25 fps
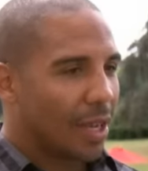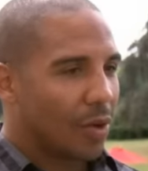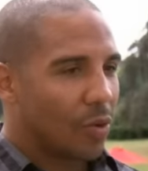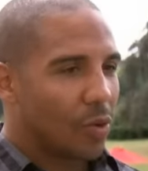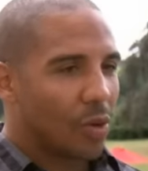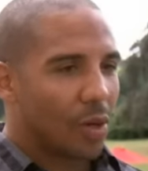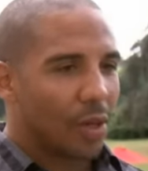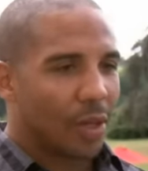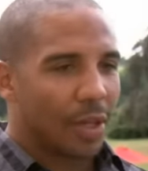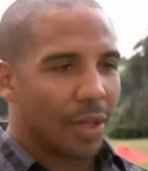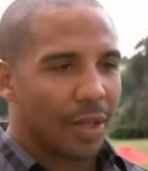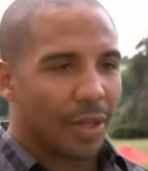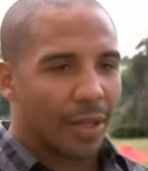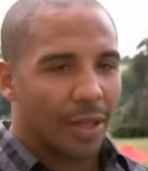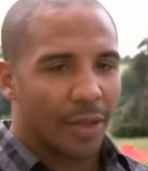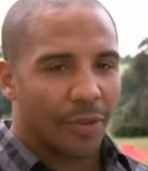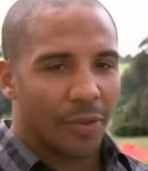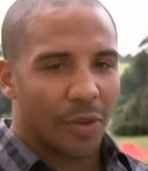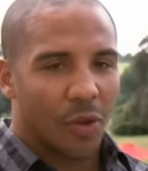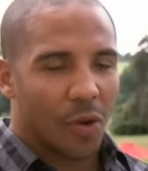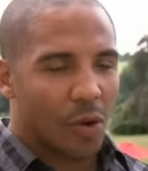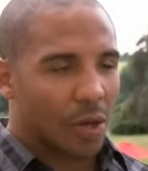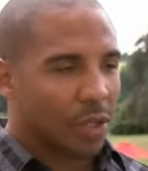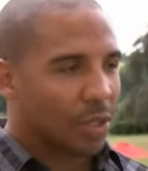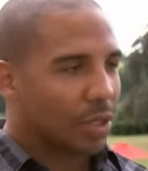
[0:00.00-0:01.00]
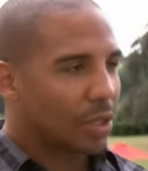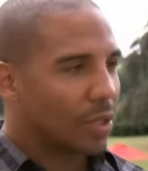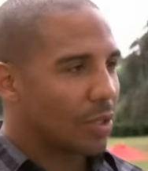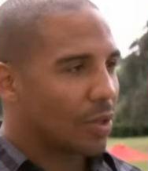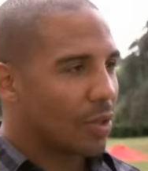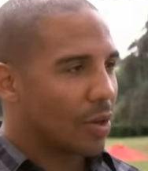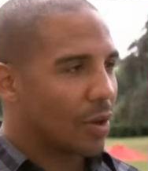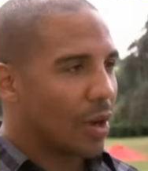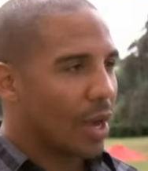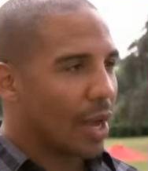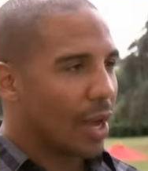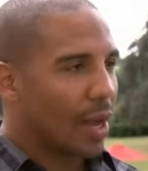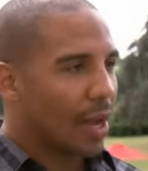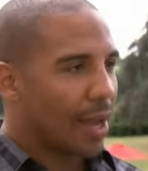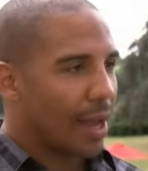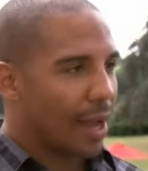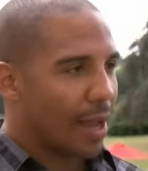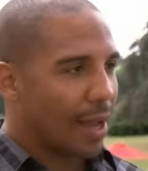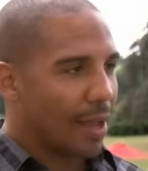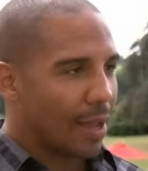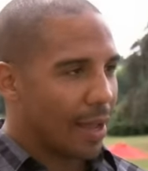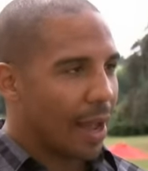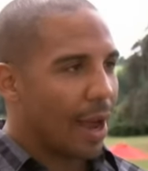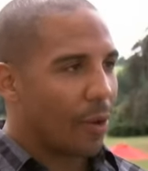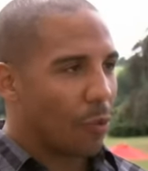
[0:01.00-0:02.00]
Well, of course, you know,
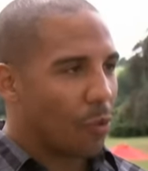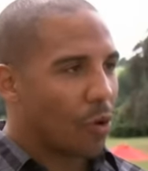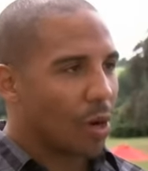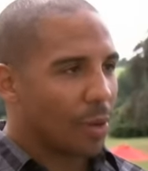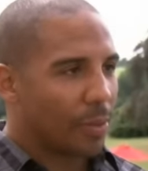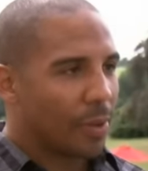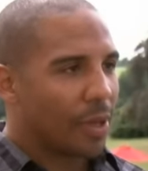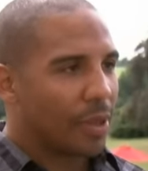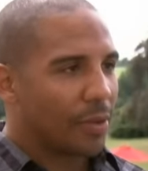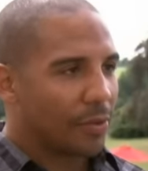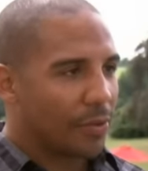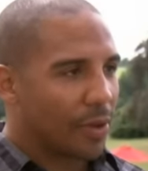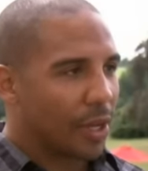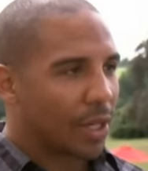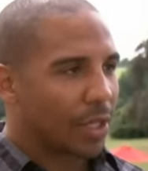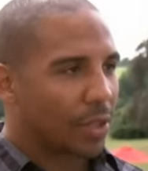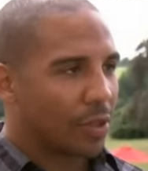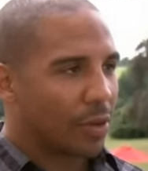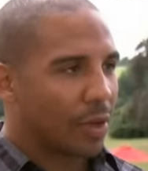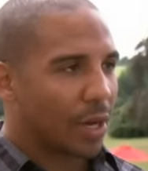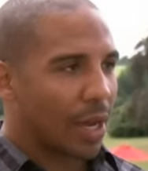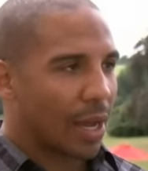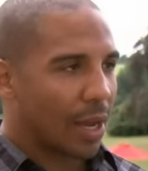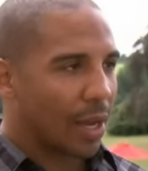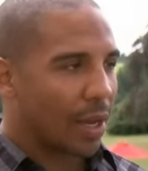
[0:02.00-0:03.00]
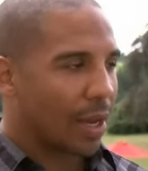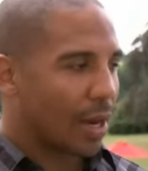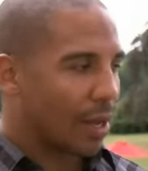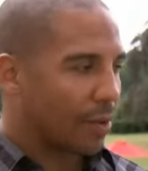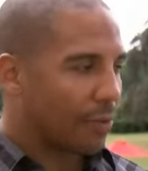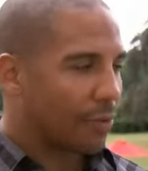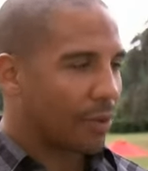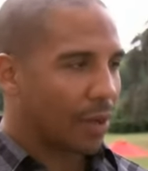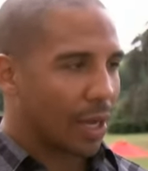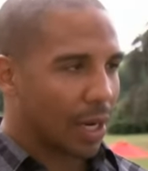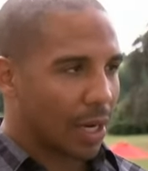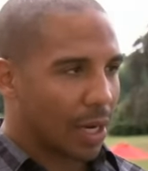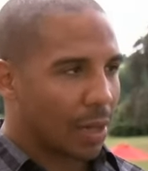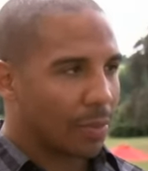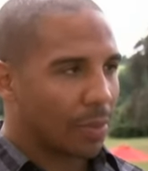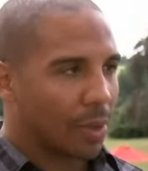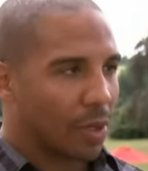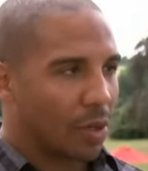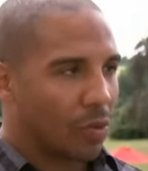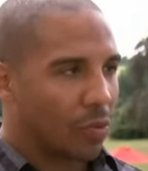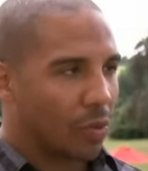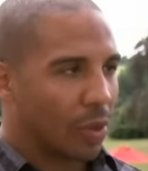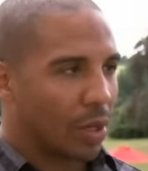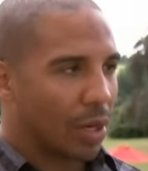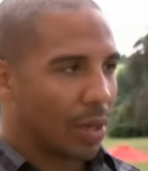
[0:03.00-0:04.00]
I want to be the victor, and I feel like I'm going
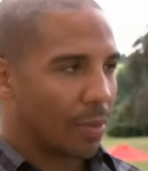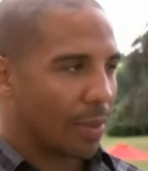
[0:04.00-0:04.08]
to win.